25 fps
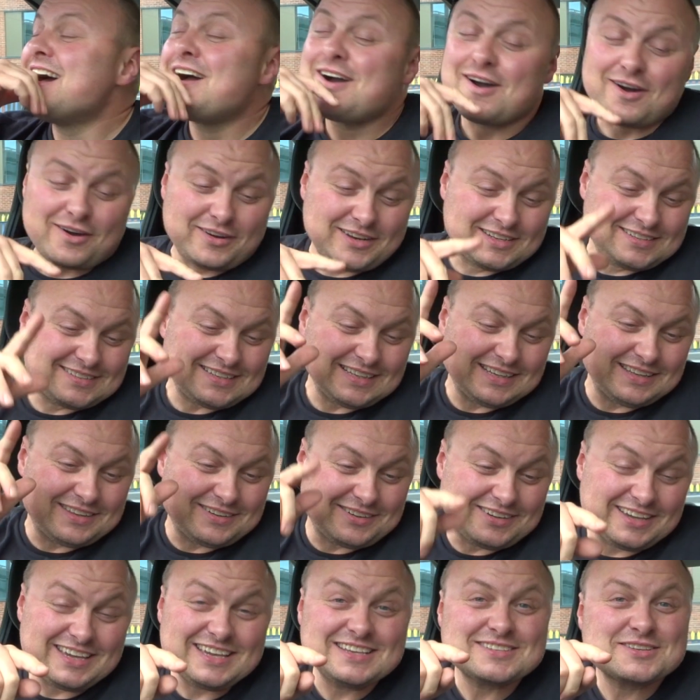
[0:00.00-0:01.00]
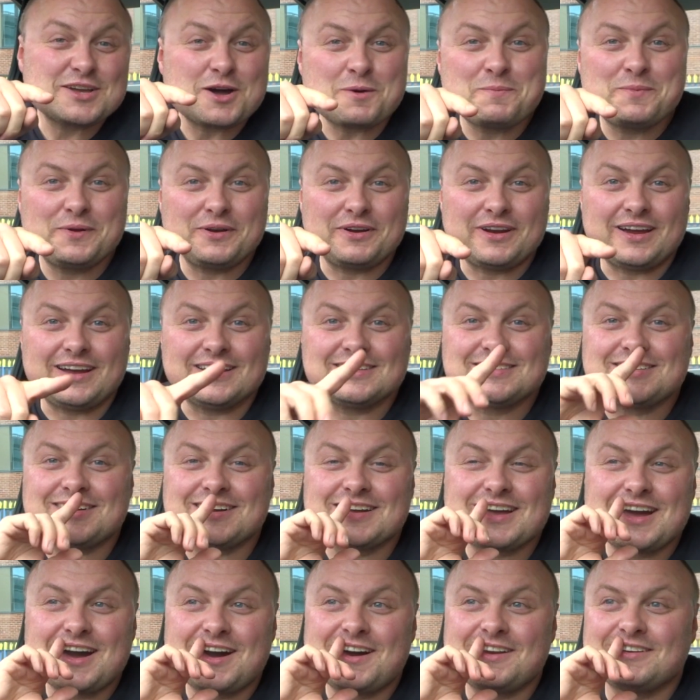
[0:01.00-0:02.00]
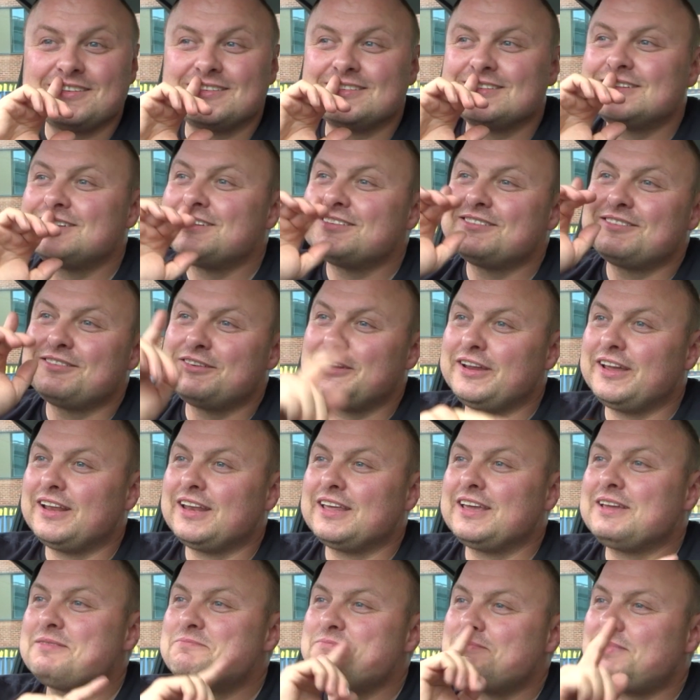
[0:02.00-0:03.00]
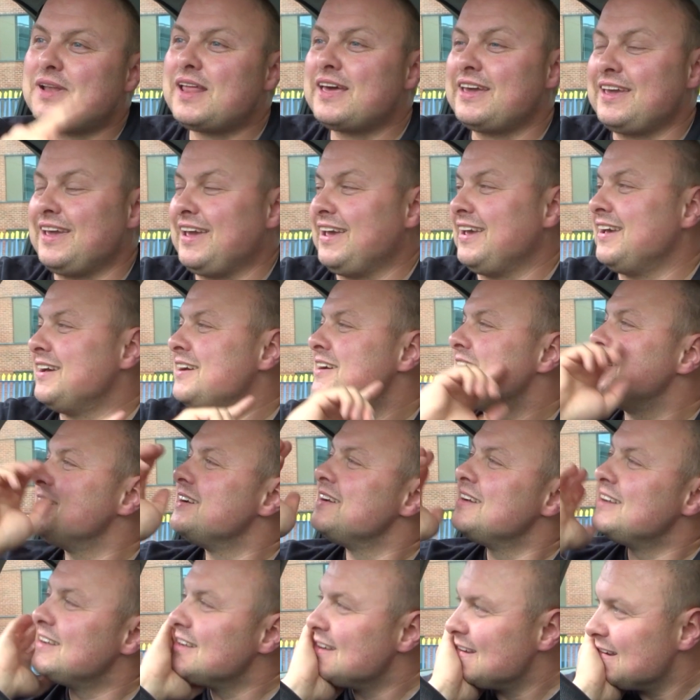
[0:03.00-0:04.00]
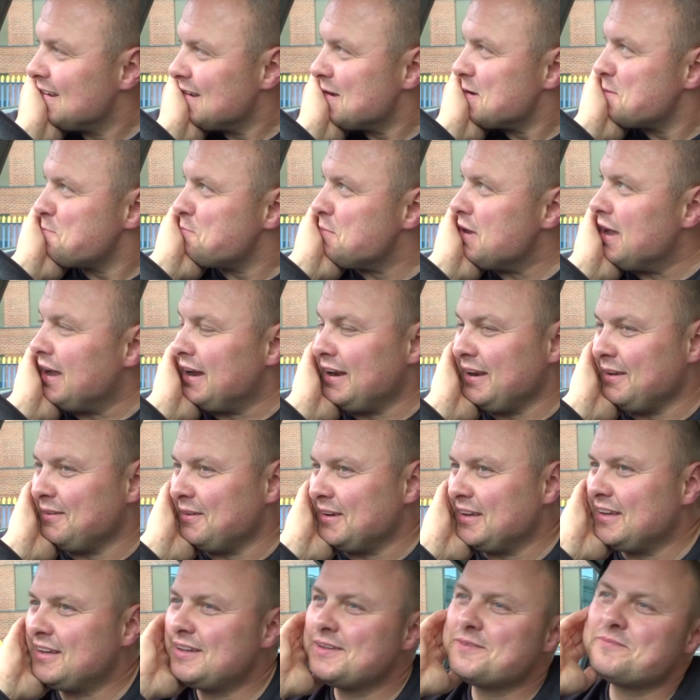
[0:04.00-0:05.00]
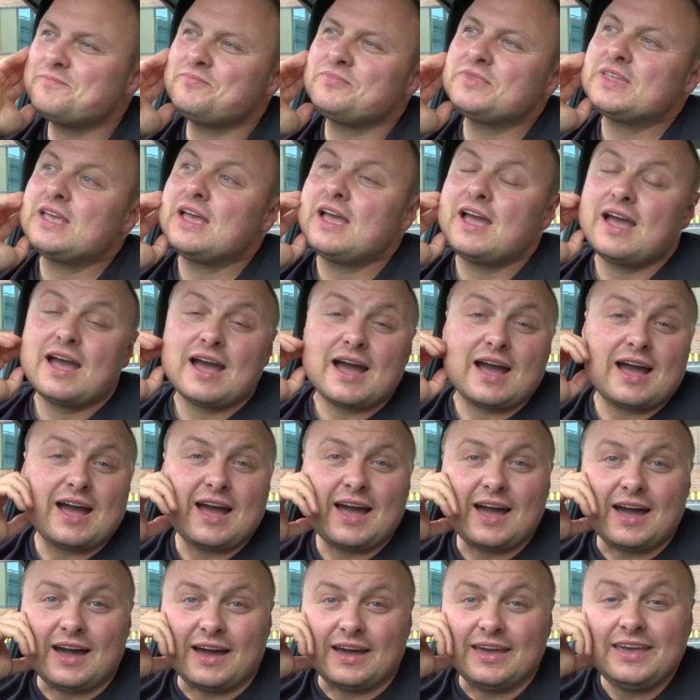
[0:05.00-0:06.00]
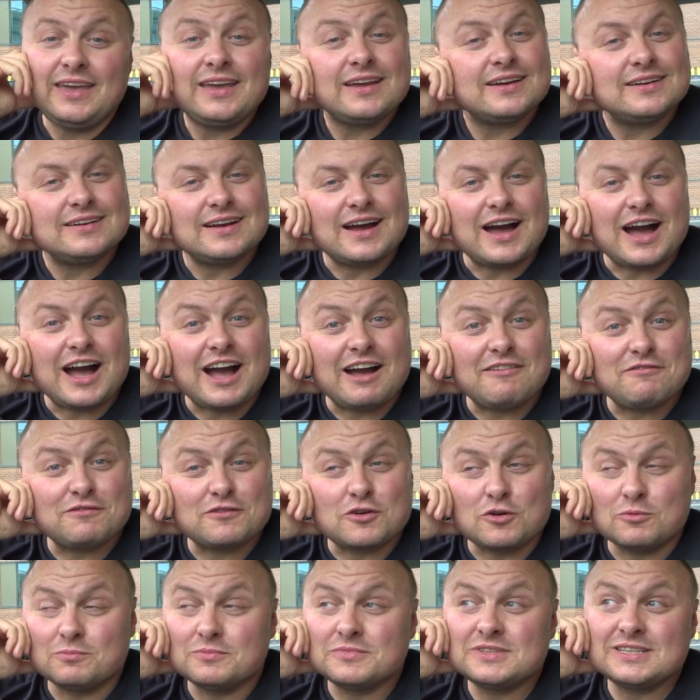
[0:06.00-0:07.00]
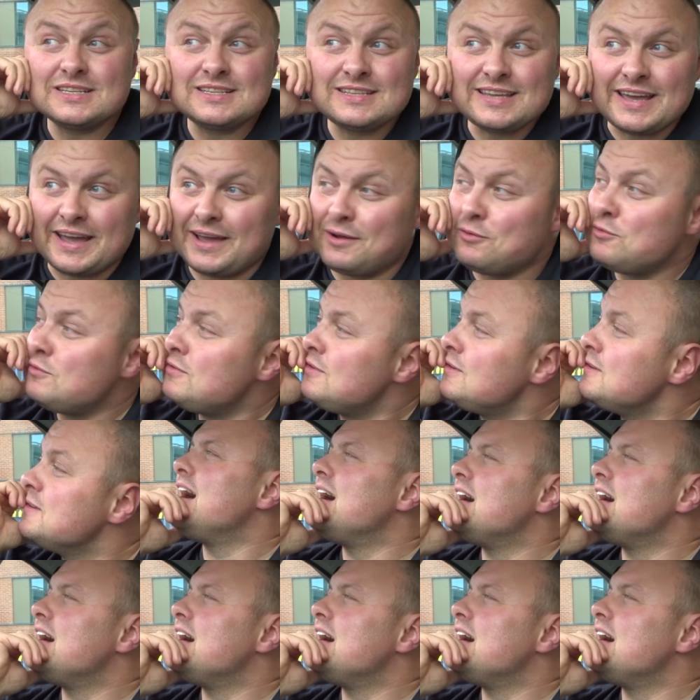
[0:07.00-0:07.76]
Honestly, though, it is copyrighted, so I can't really play it. But anyway, I've come to town.